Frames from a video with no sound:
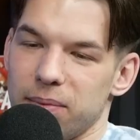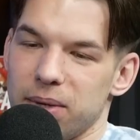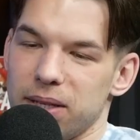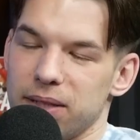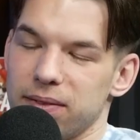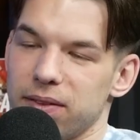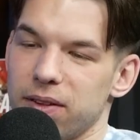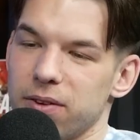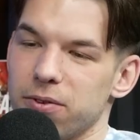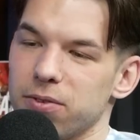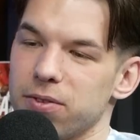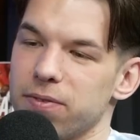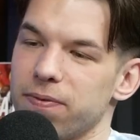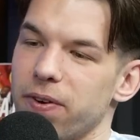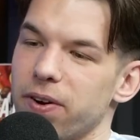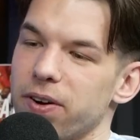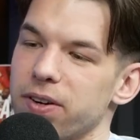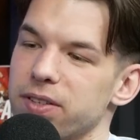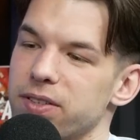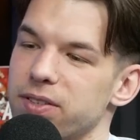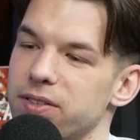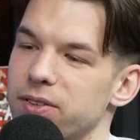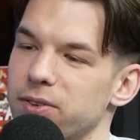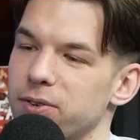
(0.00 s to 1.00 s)
I mean, those
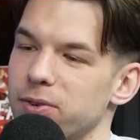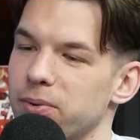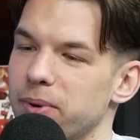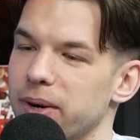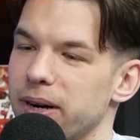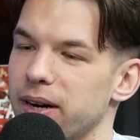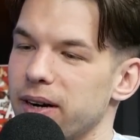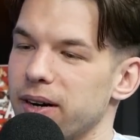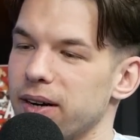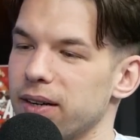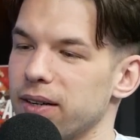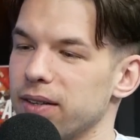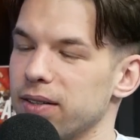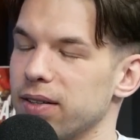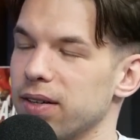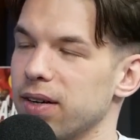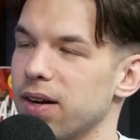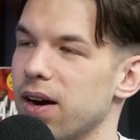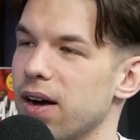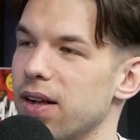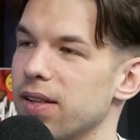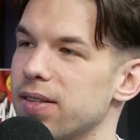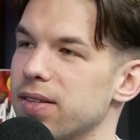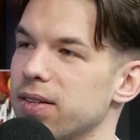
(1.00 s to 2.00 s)
first 2 were the
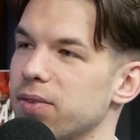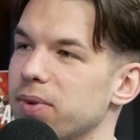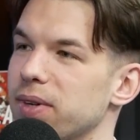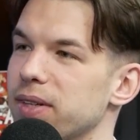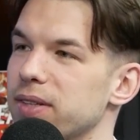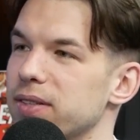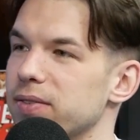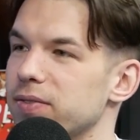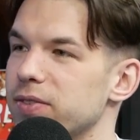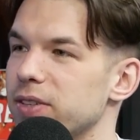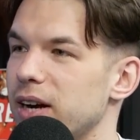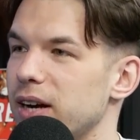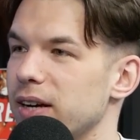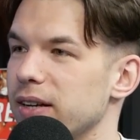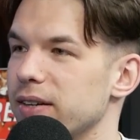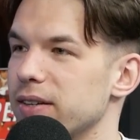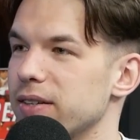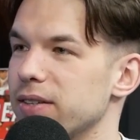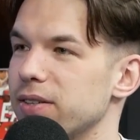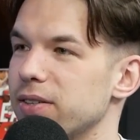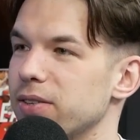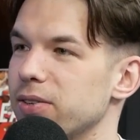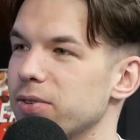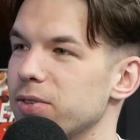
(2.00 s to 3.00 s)
consequence of
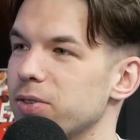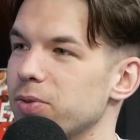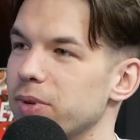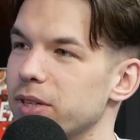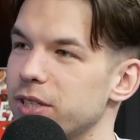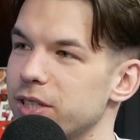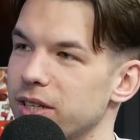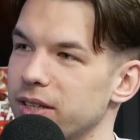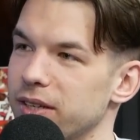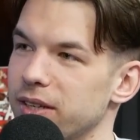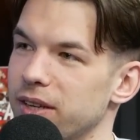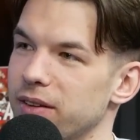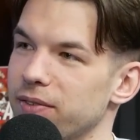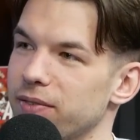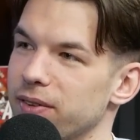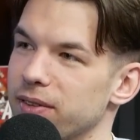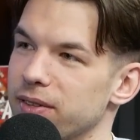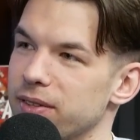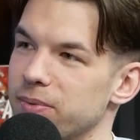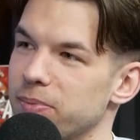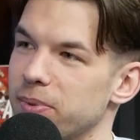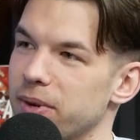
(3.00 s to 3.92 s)
Zalgiris, switching defense.